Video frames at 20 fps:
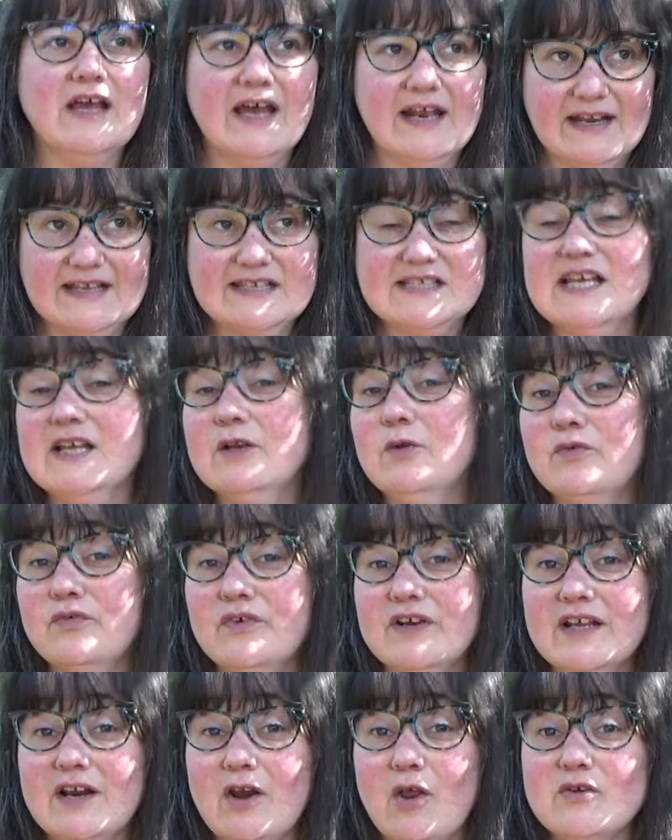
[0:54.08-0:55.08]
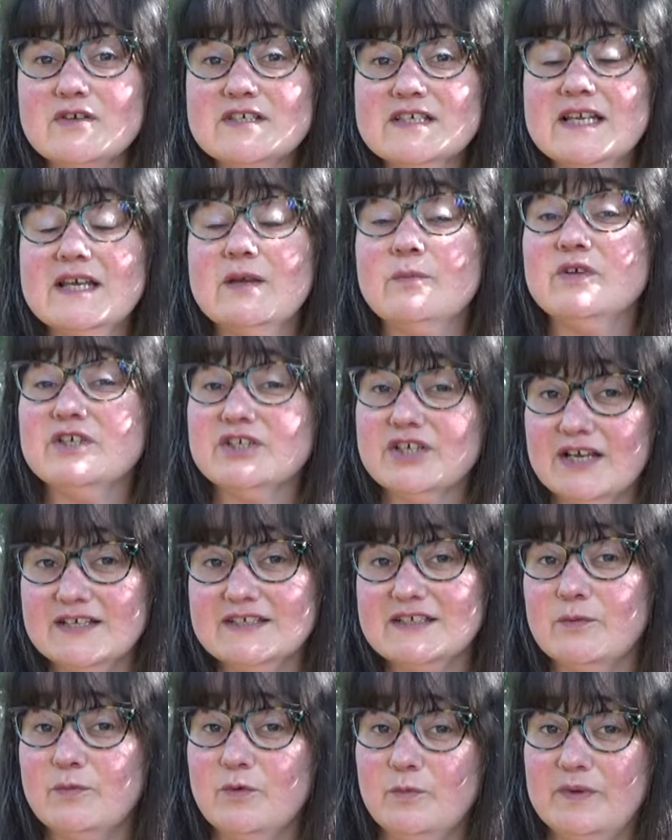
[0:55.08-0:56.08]
unless they look really closely, in which
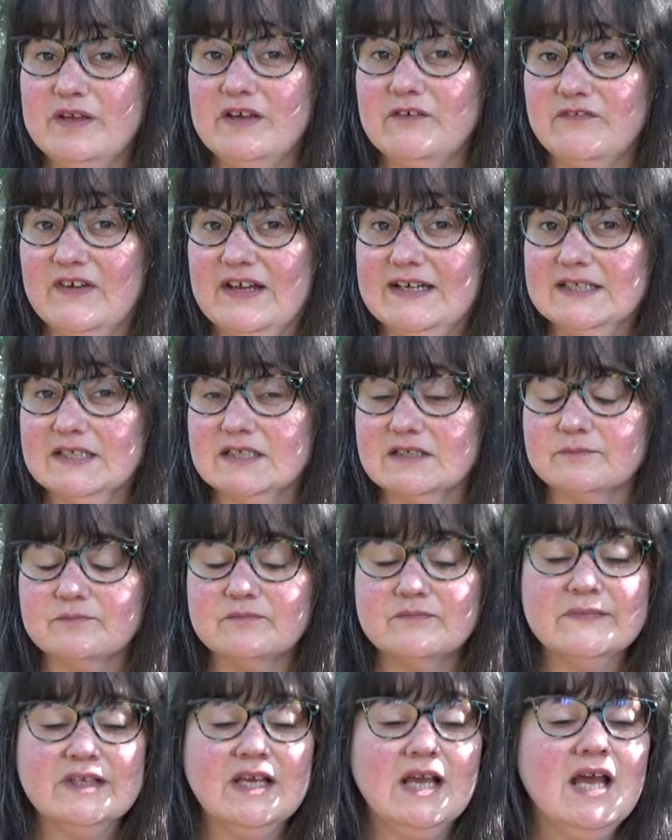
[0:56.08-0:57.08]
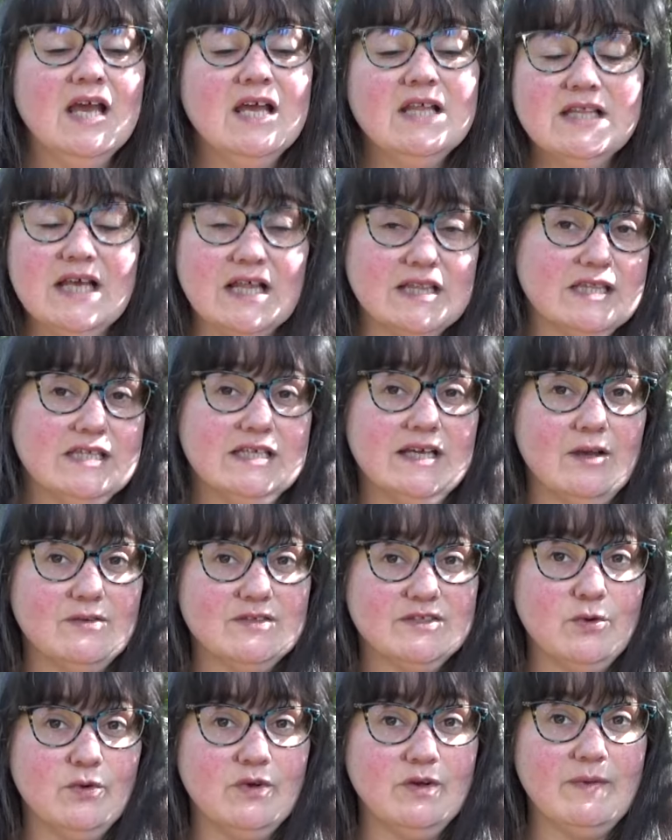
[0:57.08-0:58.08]
case I will be offended. The other thing I
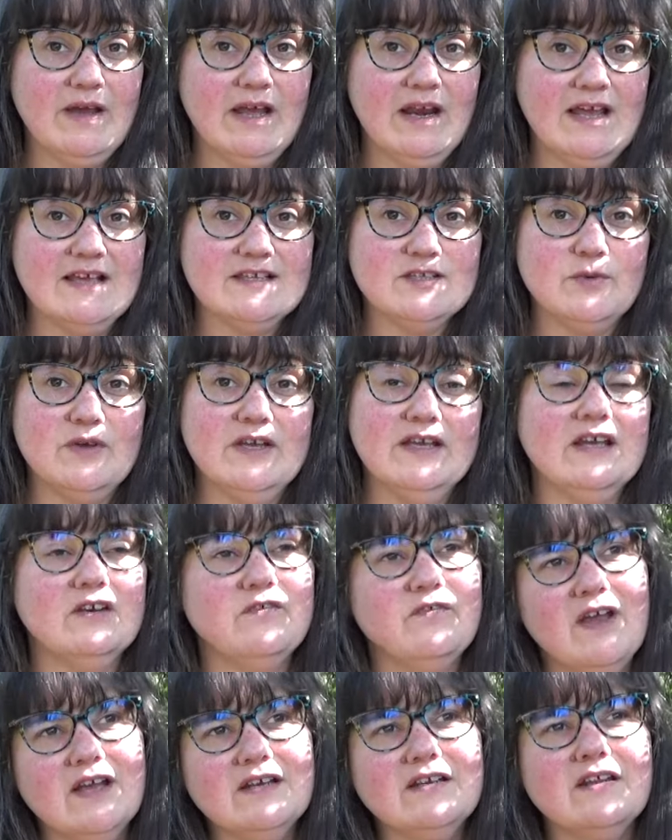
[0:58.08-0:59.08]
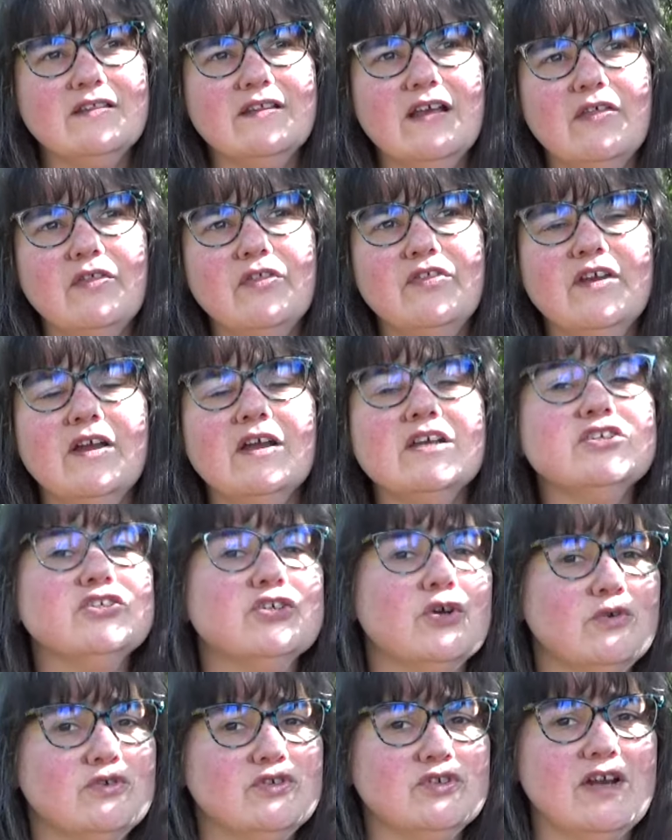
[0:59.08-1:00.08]
was talking about last week, in fact, the other thing I
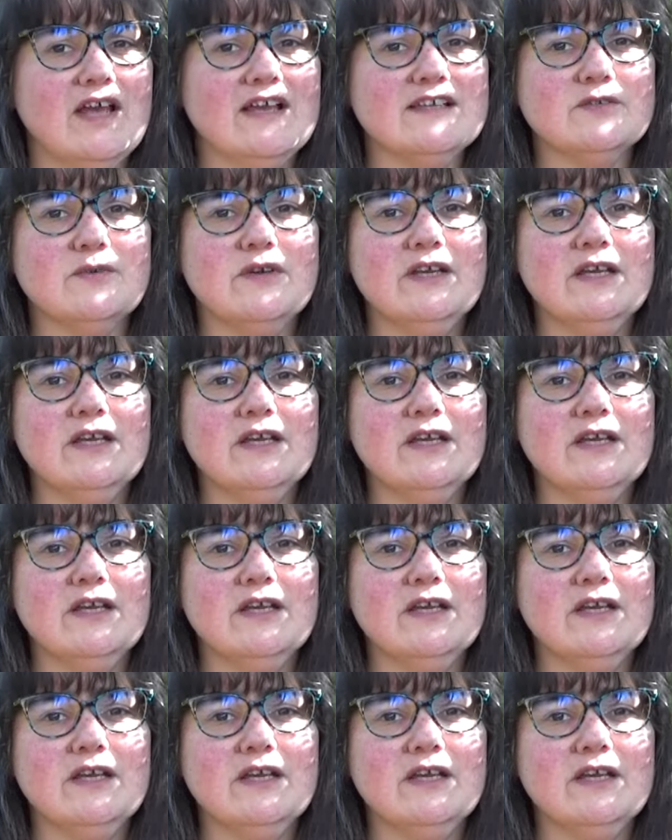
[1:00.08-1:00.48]
showed you last